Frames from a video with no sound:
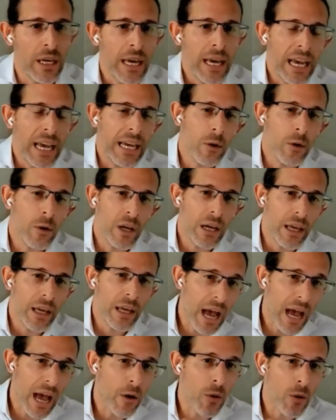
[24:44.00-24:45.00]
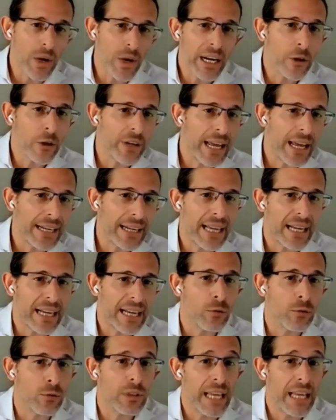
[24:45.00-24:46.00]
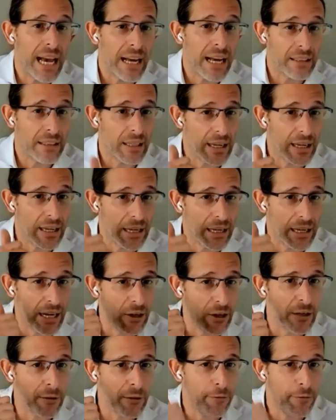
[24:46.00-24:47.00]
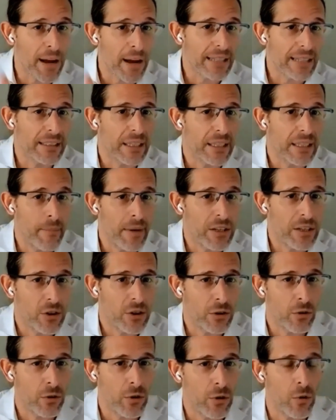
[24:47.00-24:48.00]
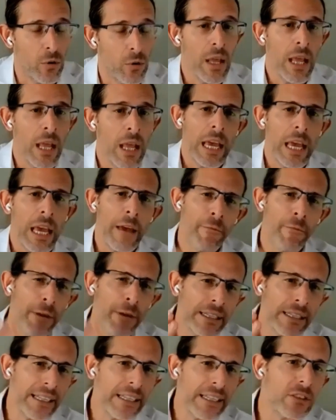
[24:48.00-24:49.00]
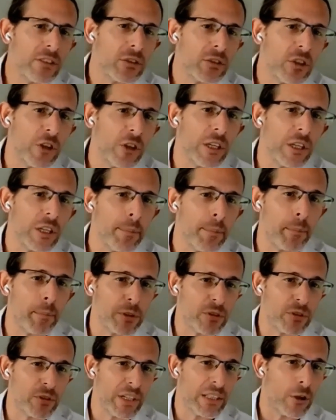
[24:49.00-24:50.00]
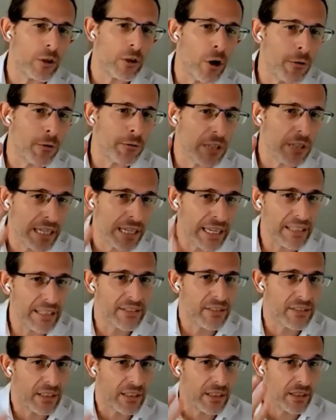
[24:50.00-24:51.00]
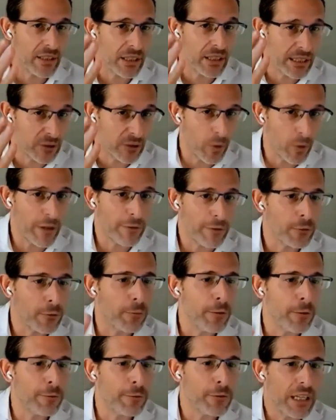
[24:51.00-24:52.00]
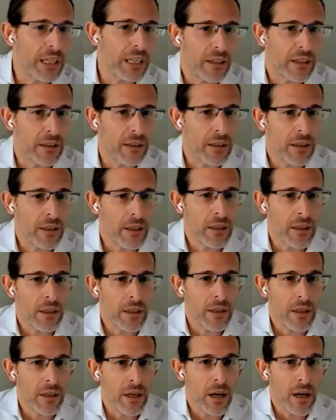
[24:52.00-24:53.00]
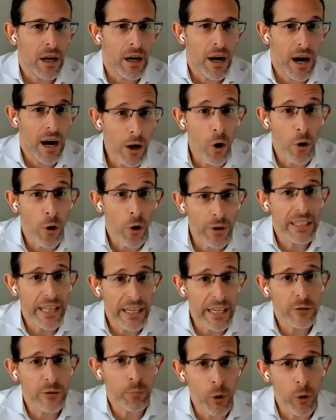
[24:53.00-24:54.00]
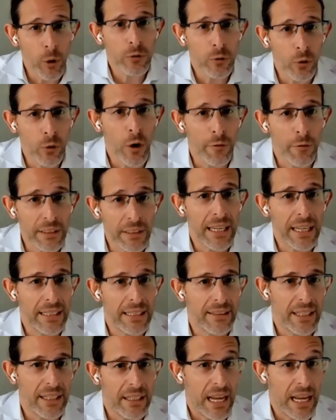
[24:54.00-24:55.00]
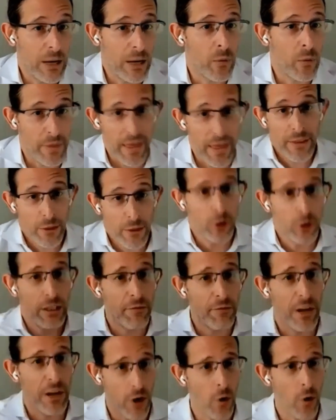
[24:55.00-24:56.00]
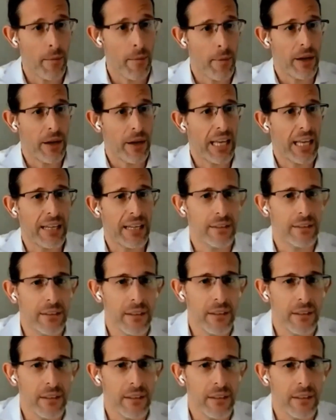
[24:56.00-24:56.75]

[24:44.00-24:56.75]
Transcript: And now I want to connect that to the early fact that I mentioned to you. If indeed 30% of the kids 12 to 15 are already exposed to COVID-19 and they don't even know about that,